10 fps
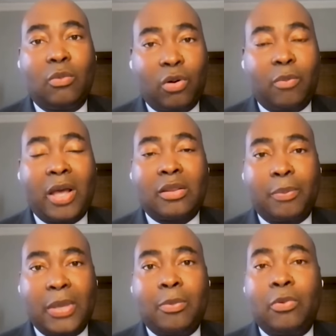We're about the
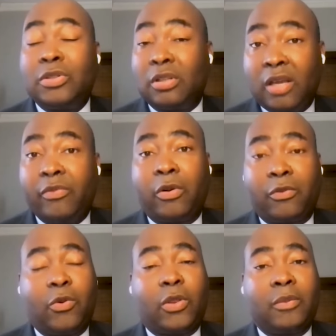people and delivering
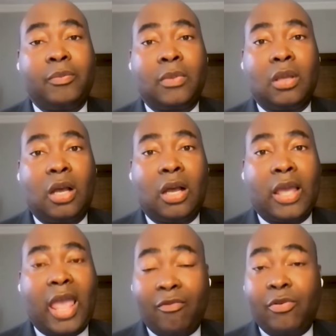for them uh,
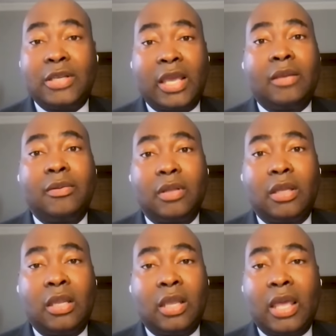every day
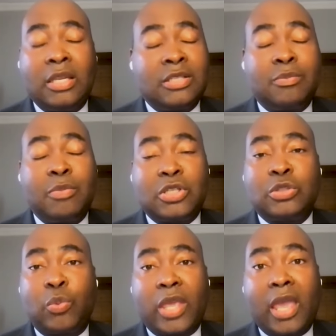and, and as much
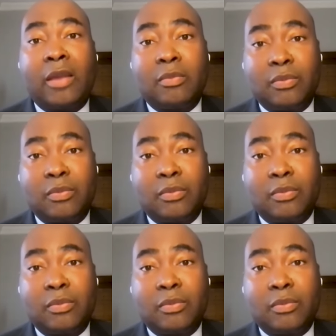as we can.